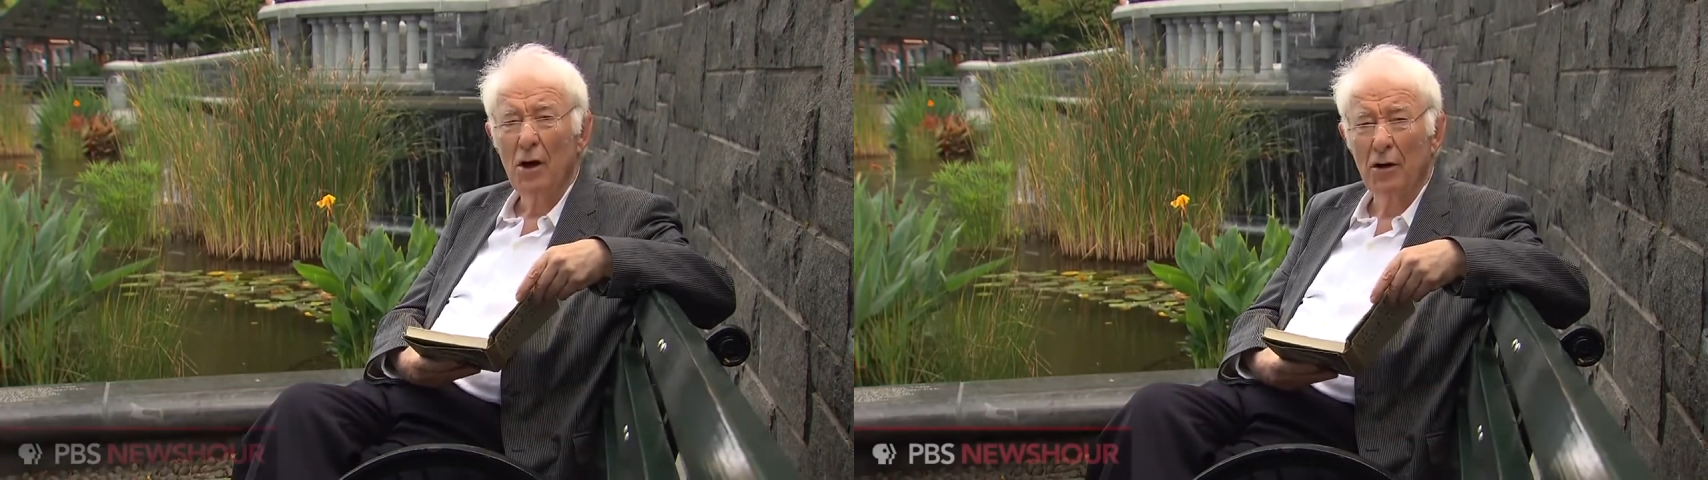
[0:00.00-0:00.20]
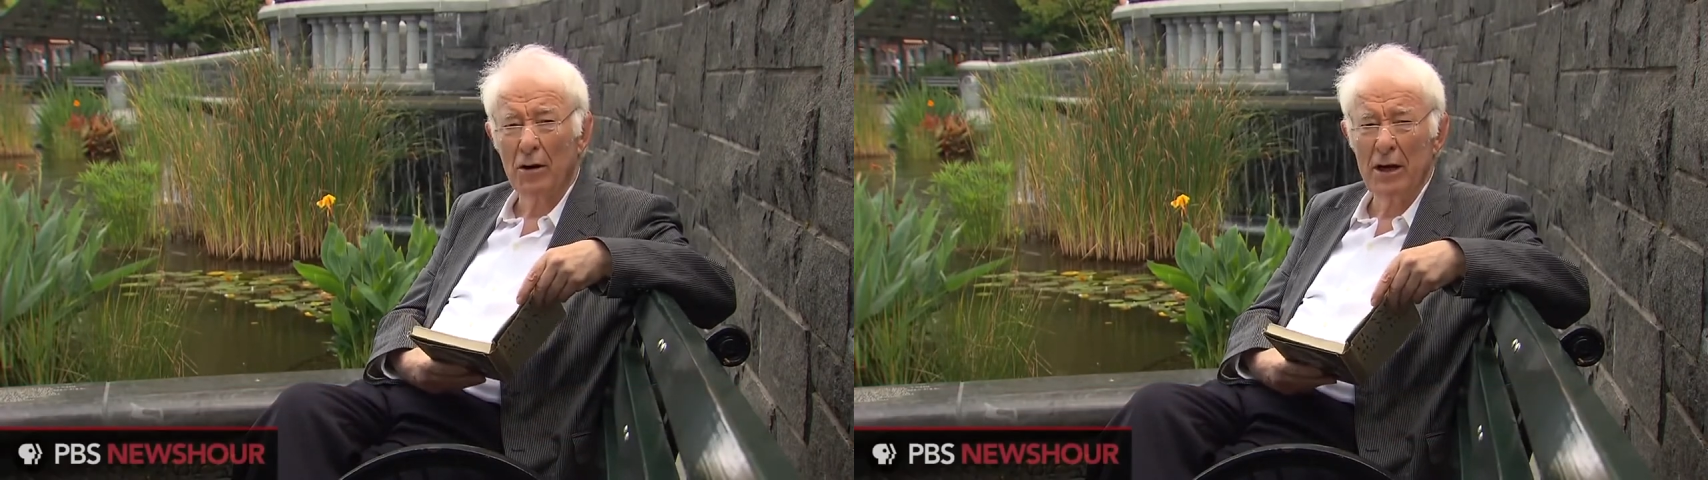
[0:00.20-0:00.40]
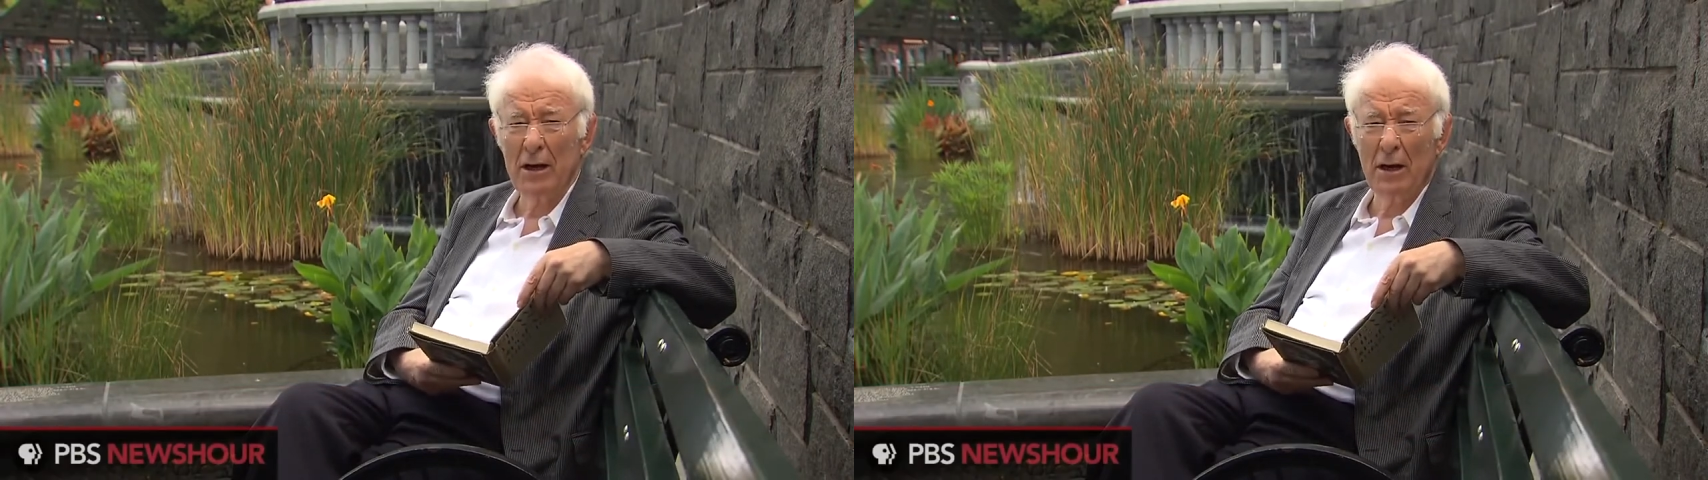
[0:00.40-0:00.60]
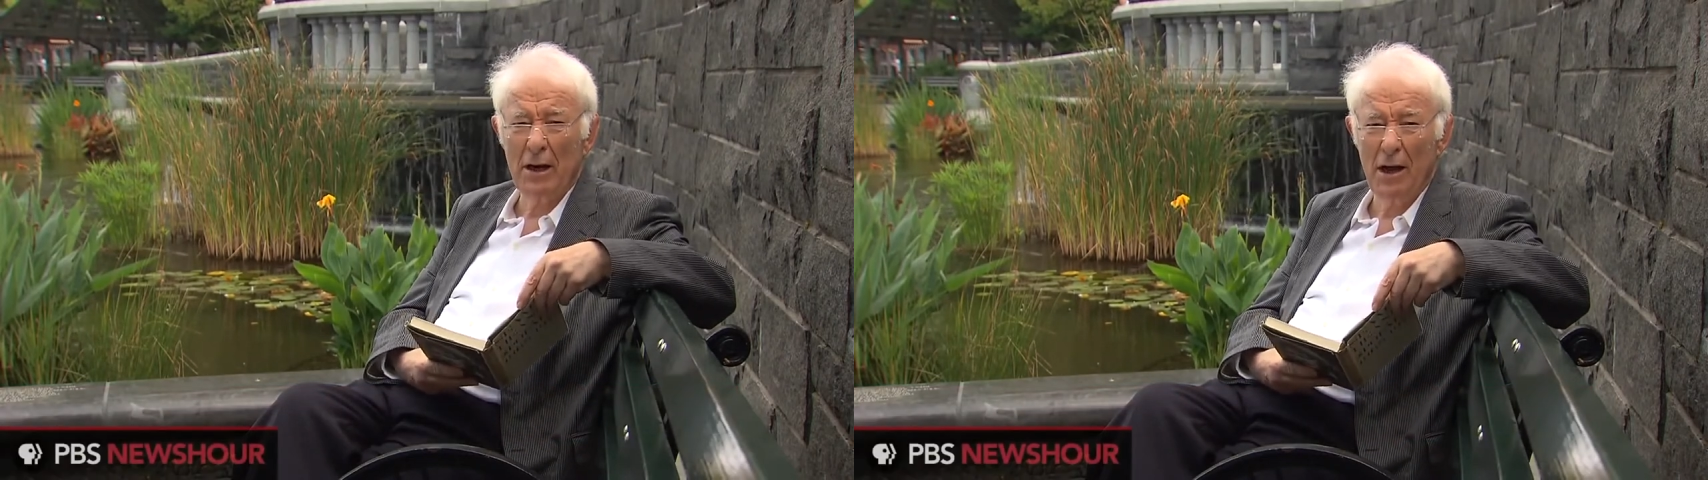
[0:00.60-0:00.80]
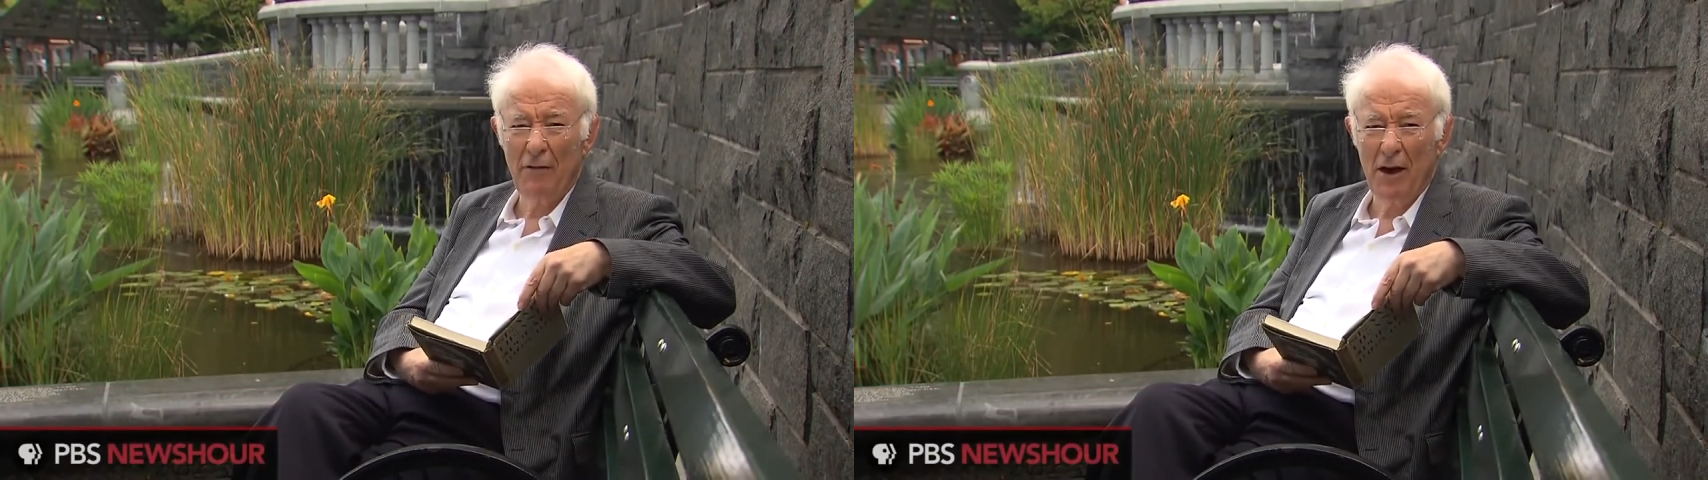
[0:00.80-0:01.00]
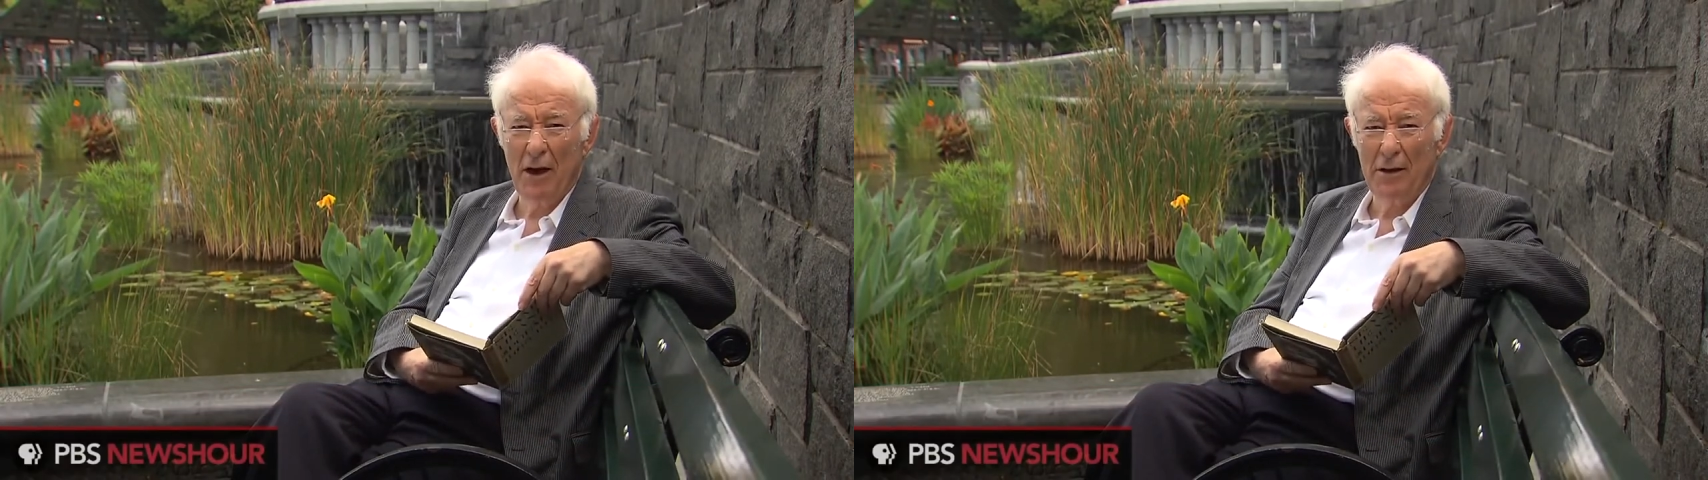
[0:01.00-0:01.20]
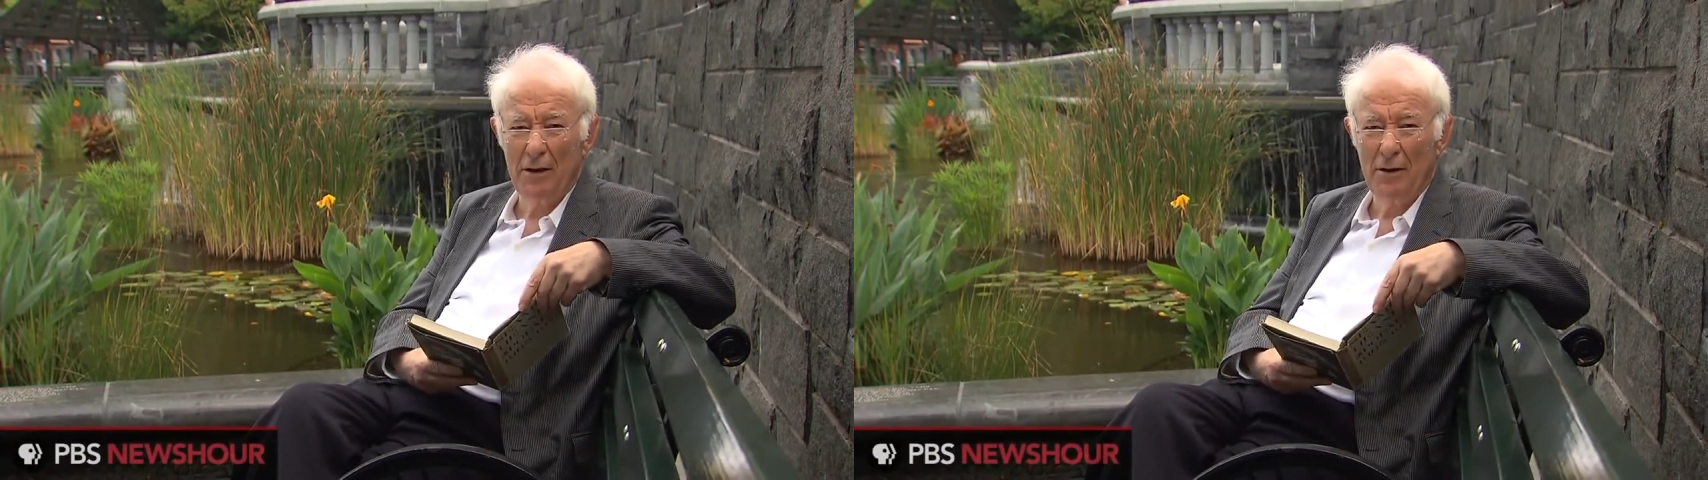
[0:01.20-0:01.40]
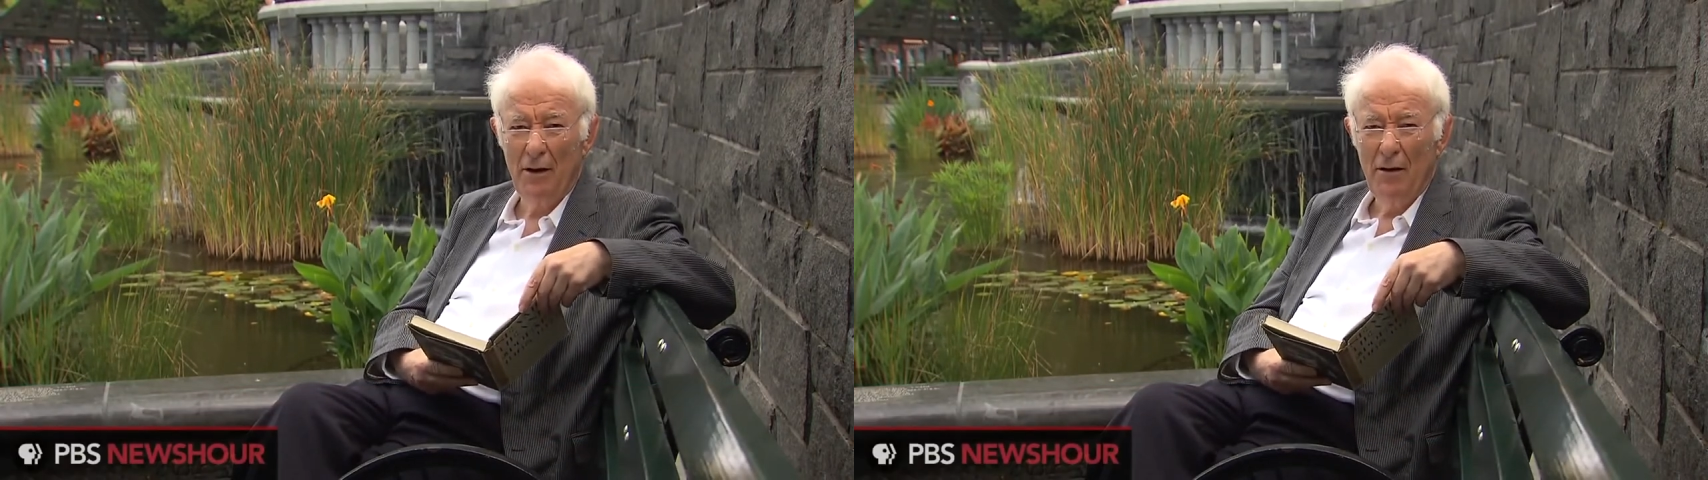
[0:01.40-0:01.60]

Green and heavy-headed,